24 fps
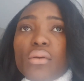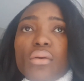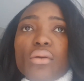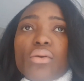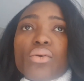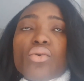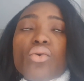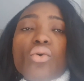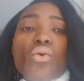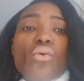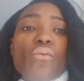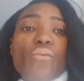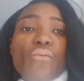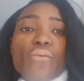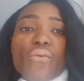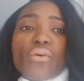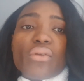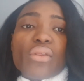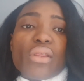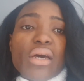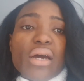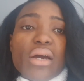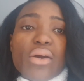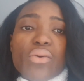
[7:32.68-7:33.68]
go
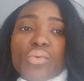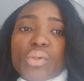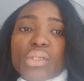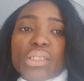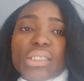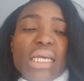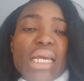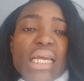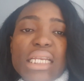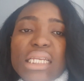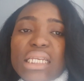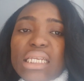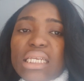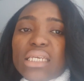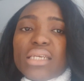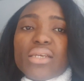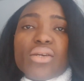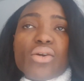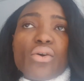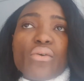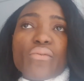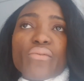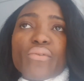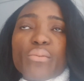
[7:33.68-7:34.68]
further with any
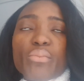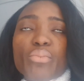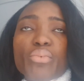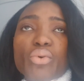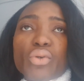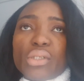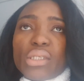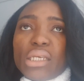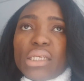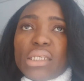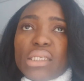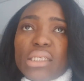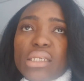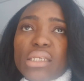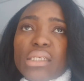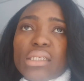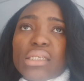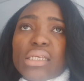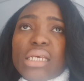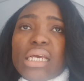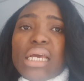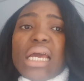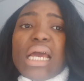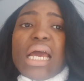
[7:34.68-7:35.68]
of the processes.
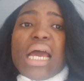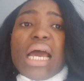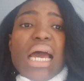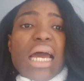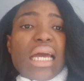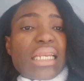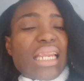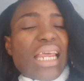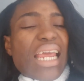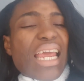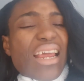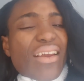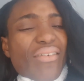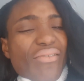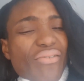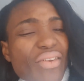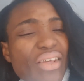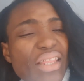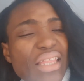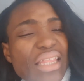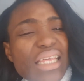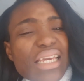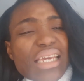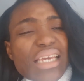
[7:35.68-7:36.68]
And
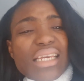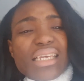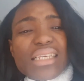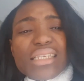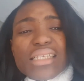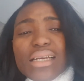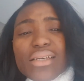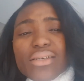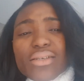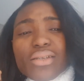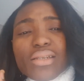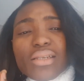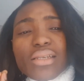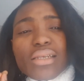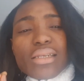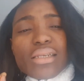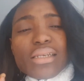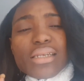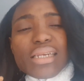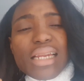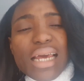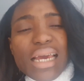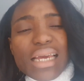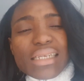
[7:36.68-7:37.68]
everything is actually
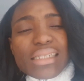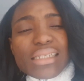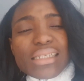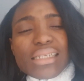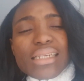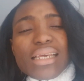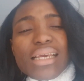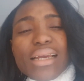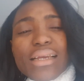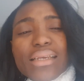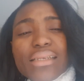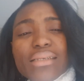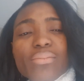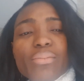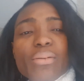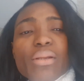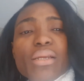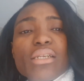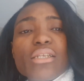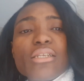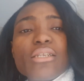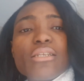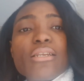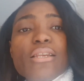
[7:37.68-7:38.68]
nicely
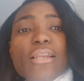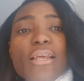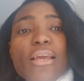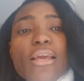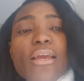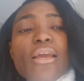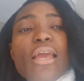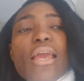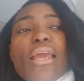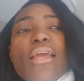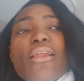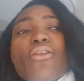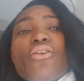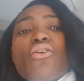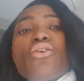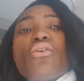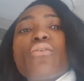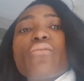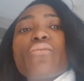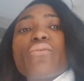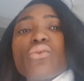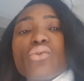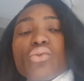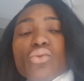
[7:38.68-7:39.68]
explained in any
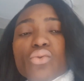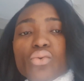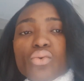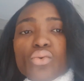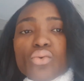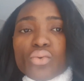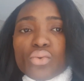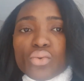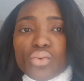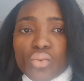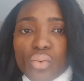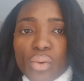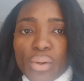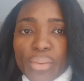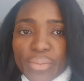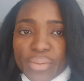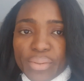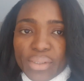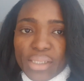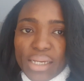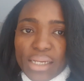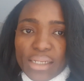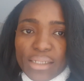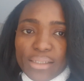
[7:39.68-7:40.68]
of the school's
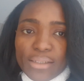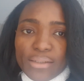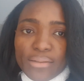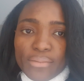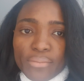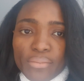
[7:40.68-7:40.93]
websites.